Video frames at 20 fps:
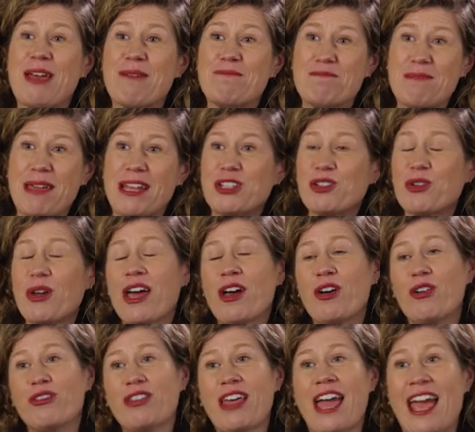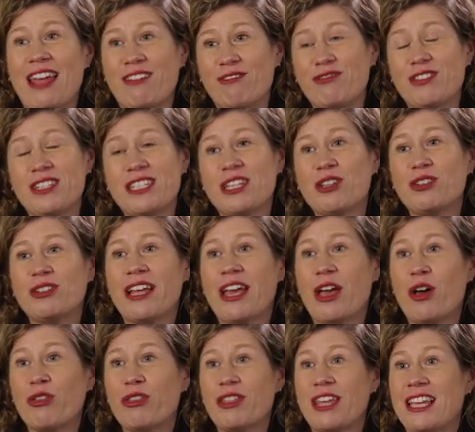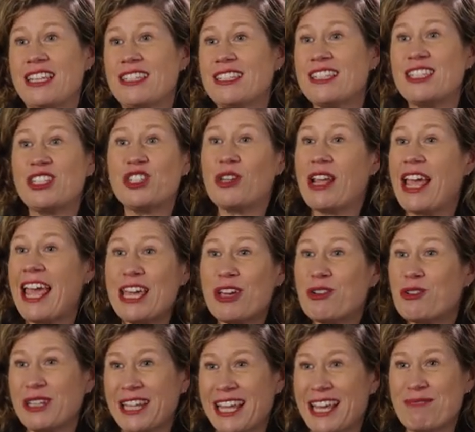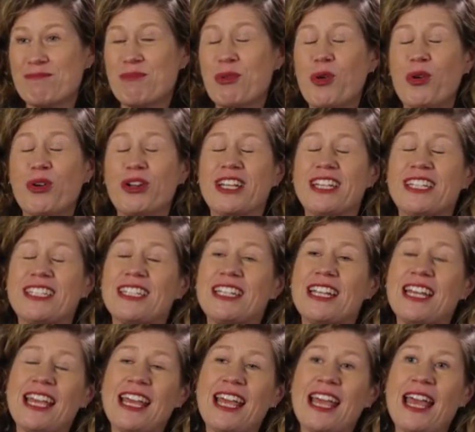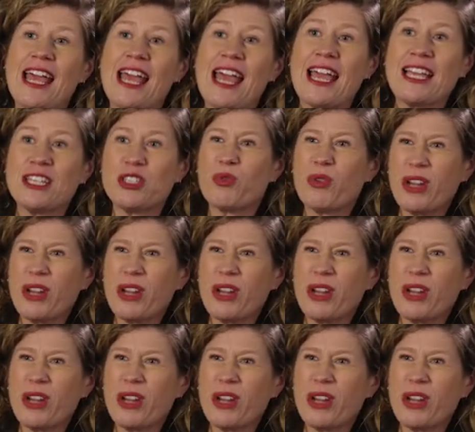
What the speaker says: that mental health and physical health is equally important is